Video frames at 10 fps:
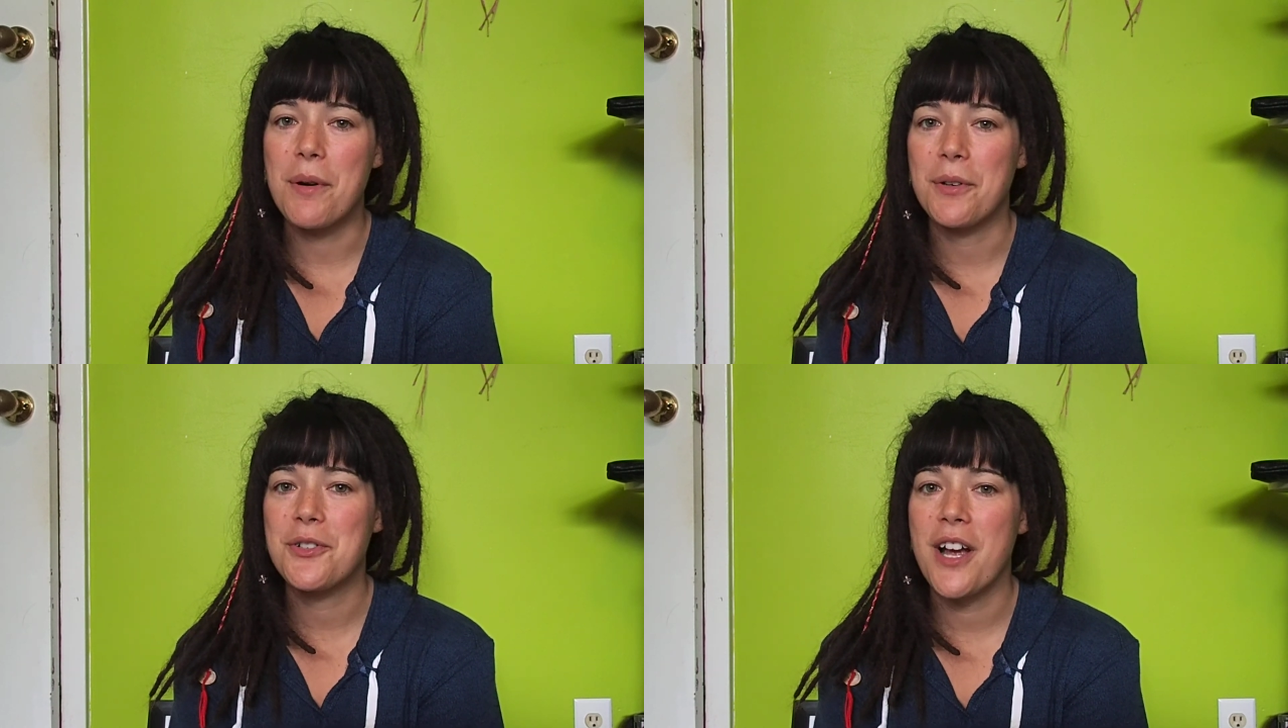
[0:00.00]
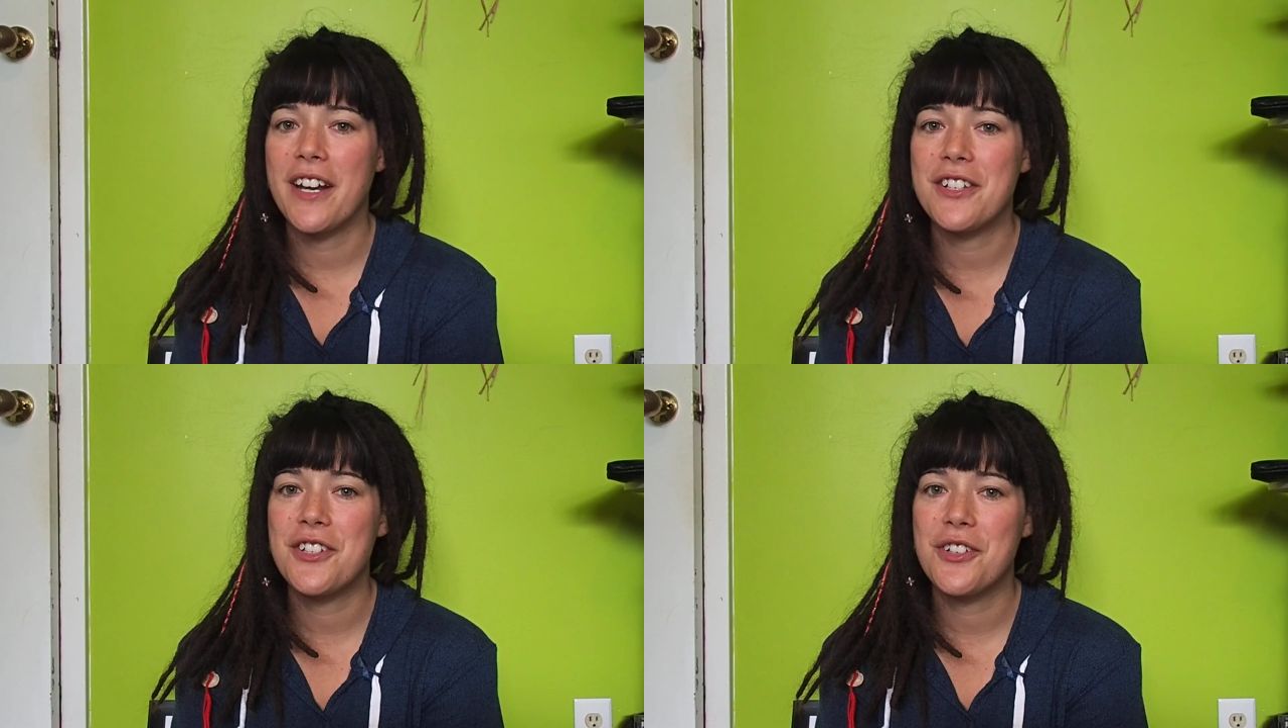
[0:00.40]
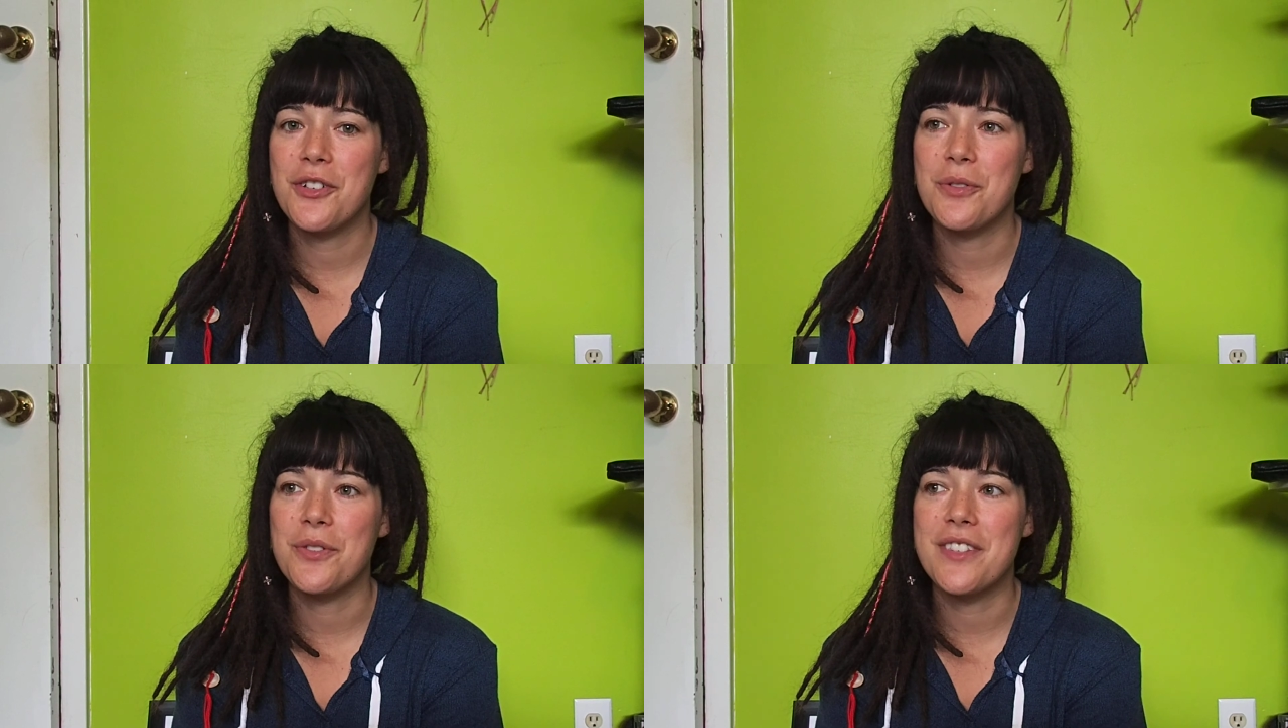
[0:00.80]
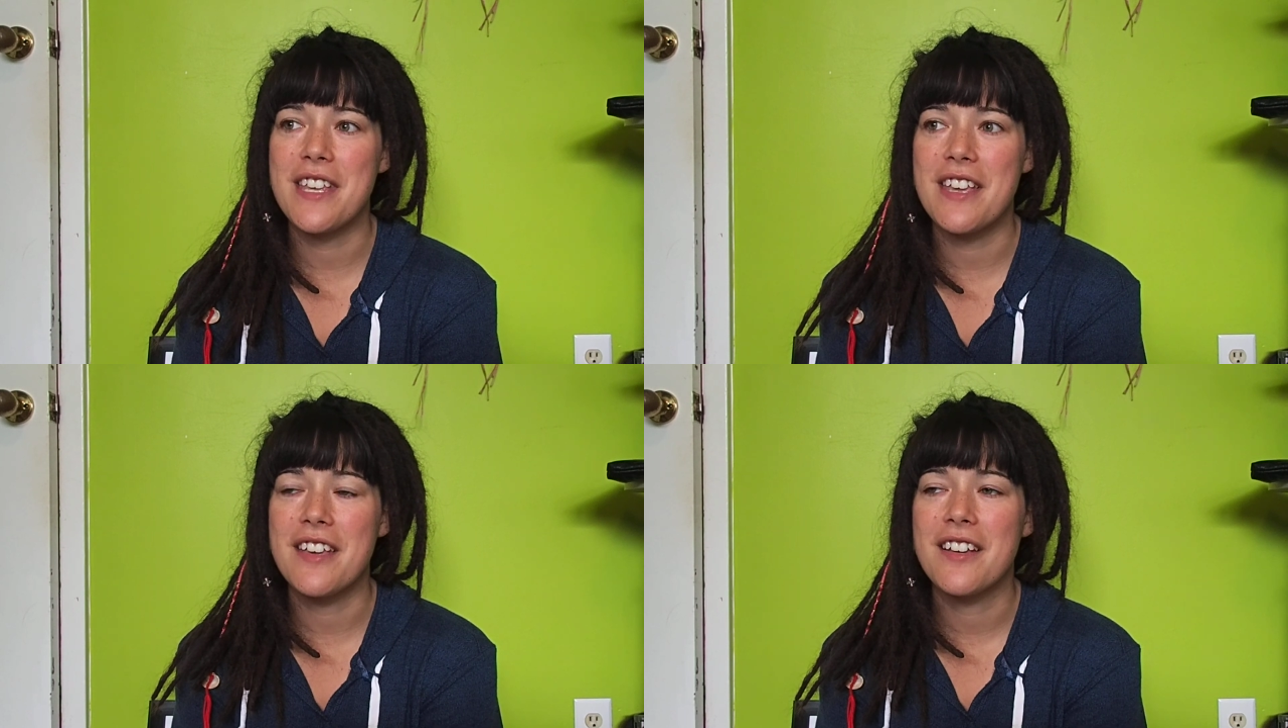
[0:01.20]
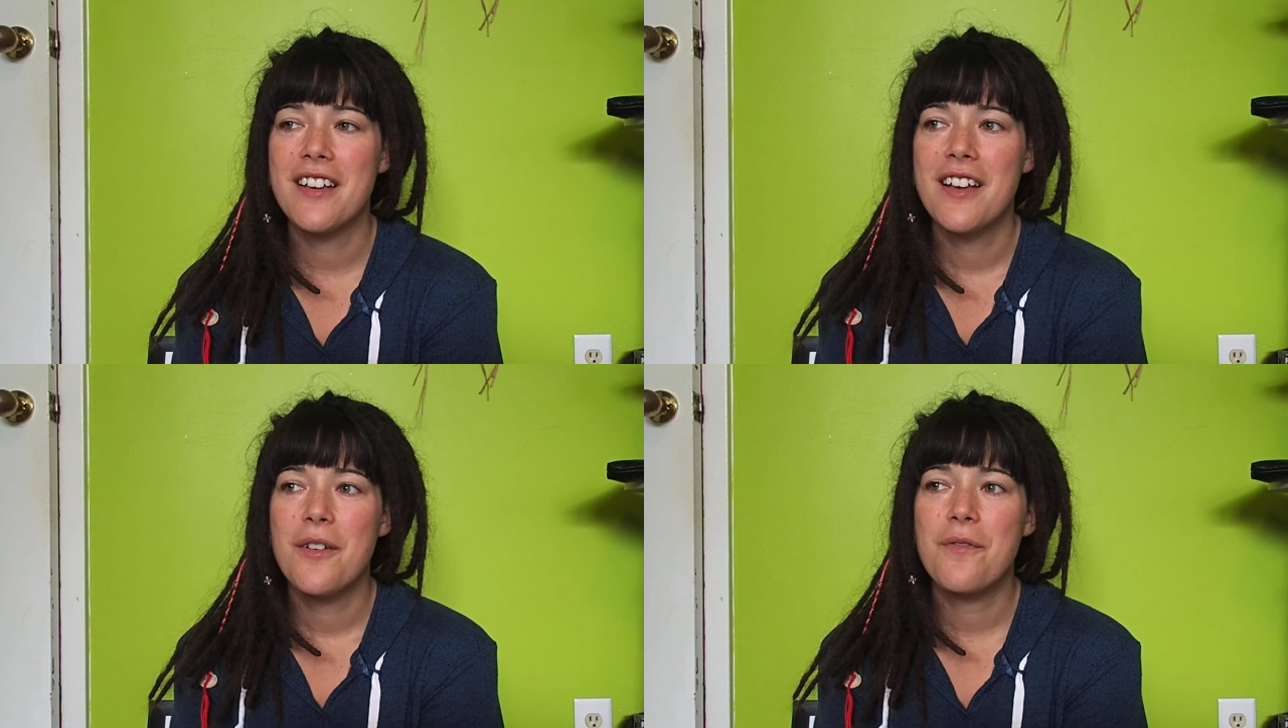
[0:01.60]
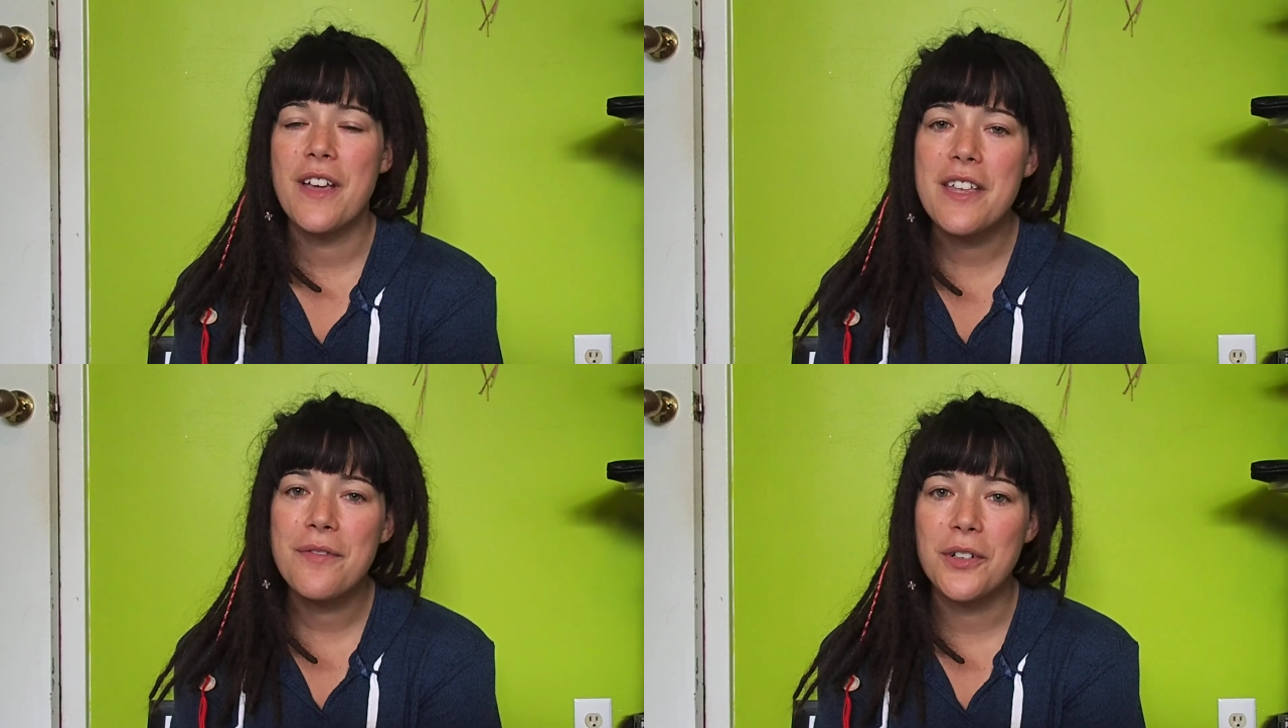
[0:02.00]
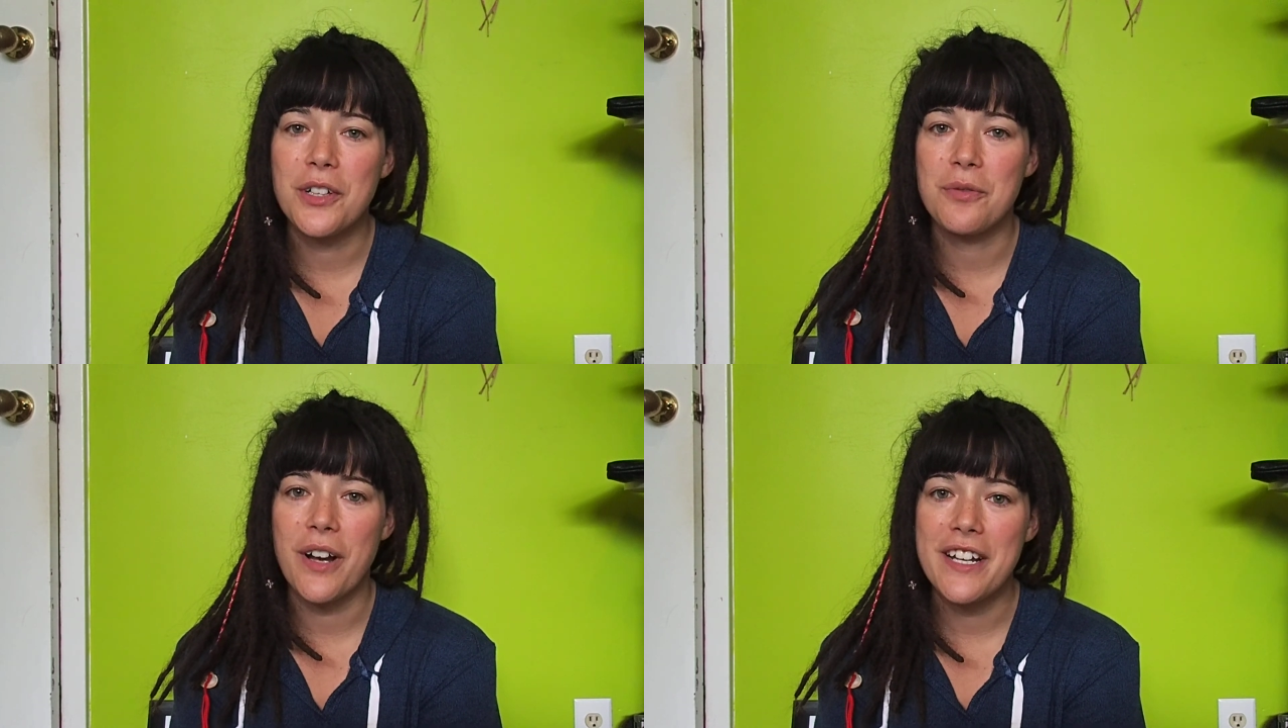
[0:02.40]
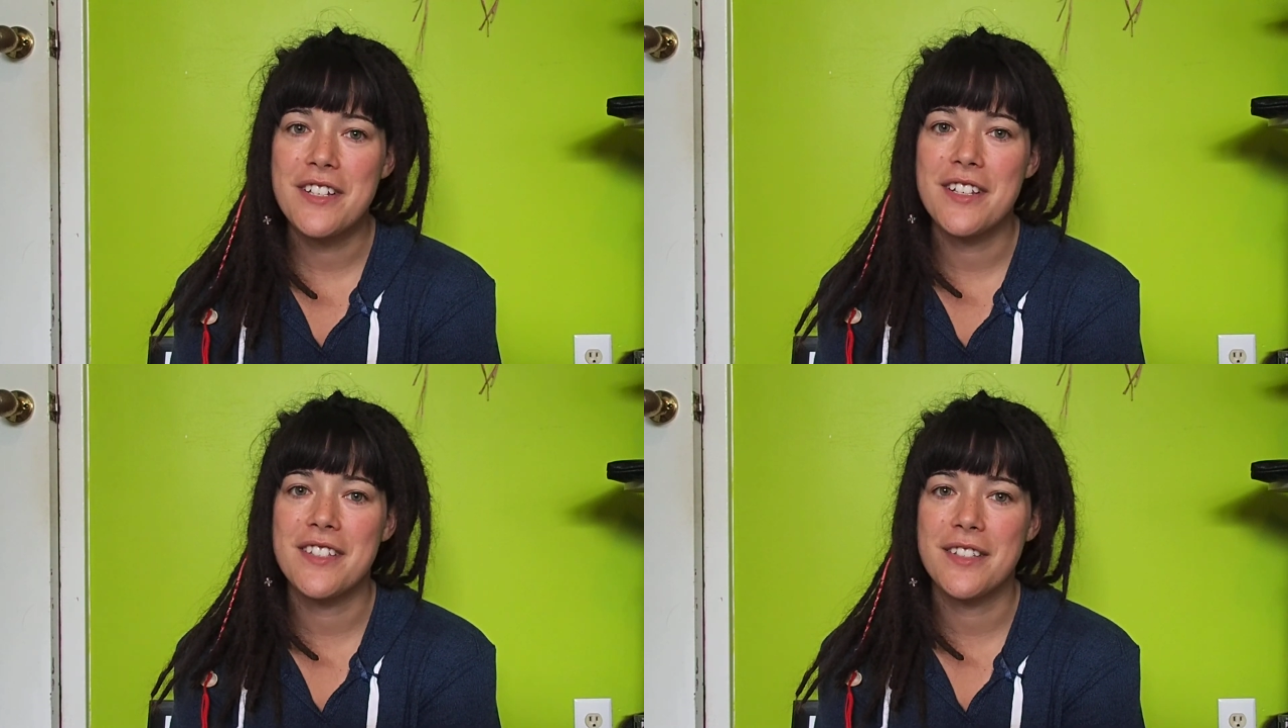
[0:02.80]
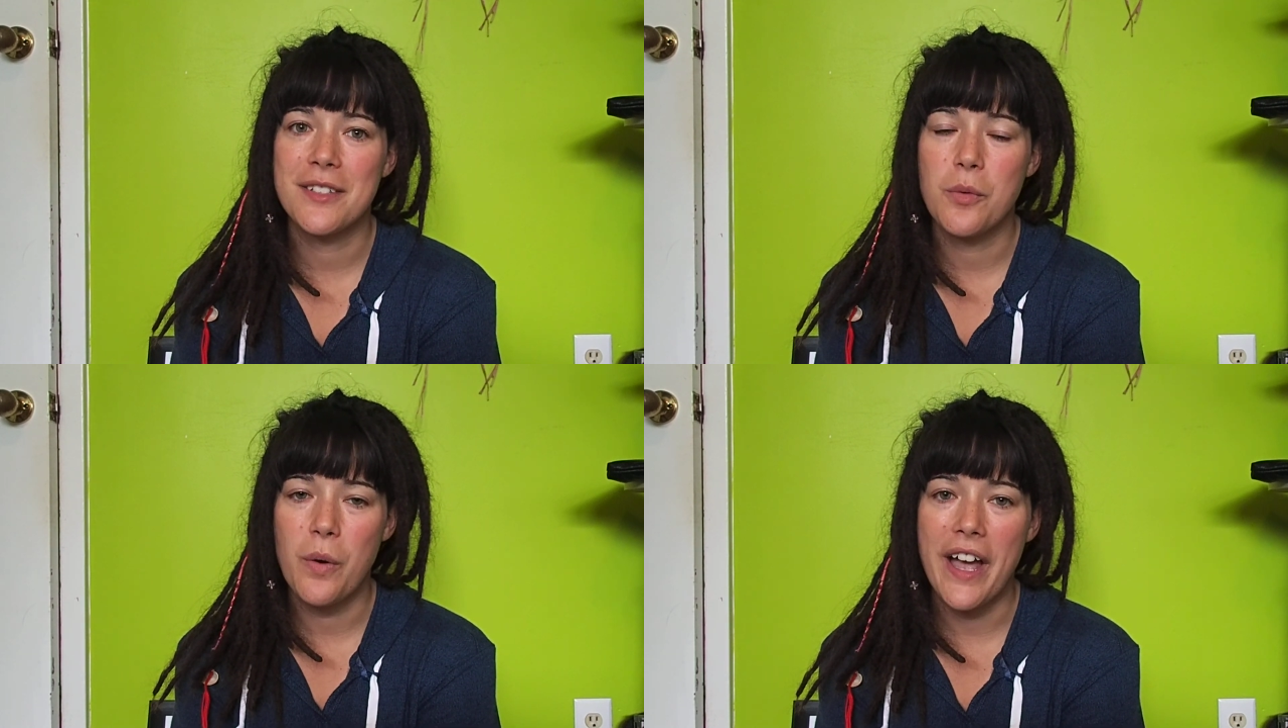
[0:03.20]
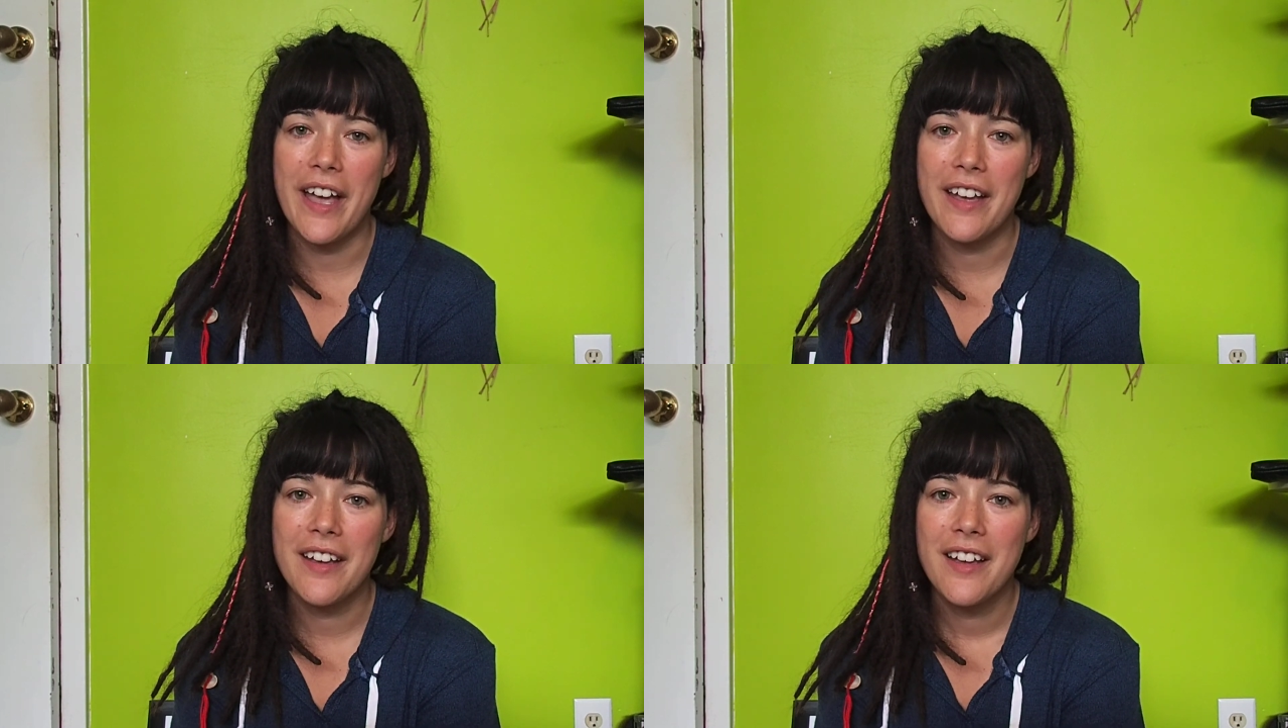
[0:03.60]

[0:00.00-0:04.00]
but we're trying to choose the faithful and righteous way